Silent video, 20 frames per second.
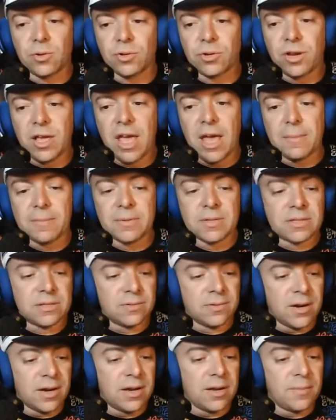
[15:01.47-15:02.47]
older games,
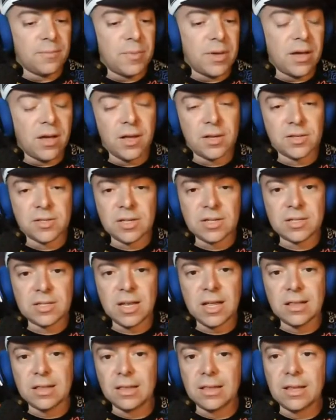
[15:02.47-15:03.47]
right? Because
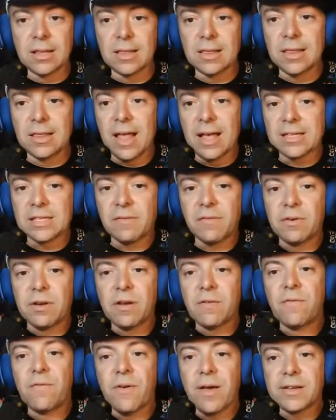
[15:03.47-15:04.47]
it's less of an
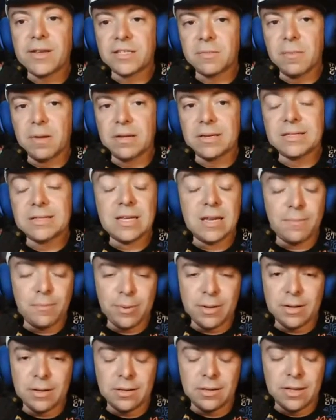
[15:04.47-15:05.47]
investment
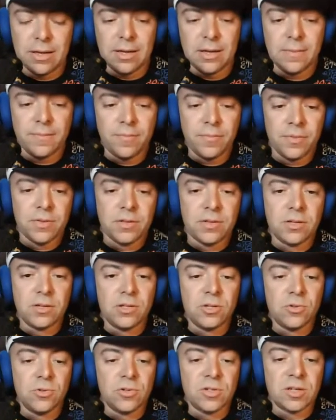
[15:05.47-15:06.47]
typically to
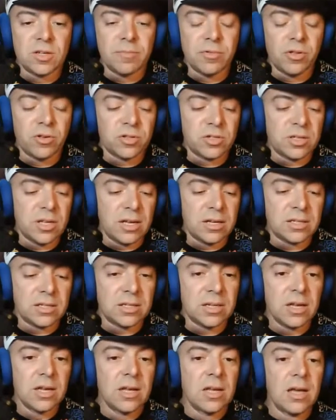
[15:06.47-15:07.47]
do some of those
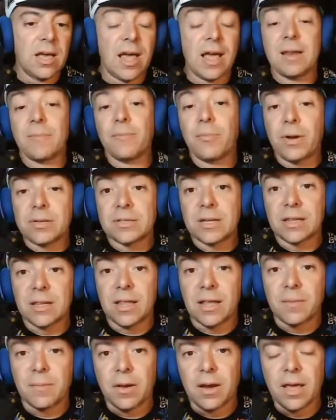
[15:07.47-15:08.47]
things, and it brings in a
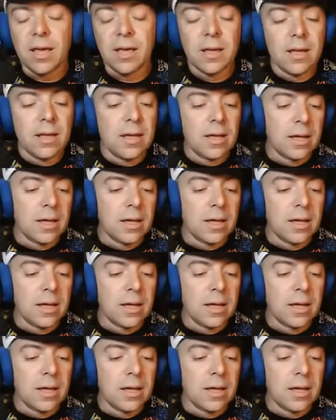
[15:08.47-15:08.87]
lot of money.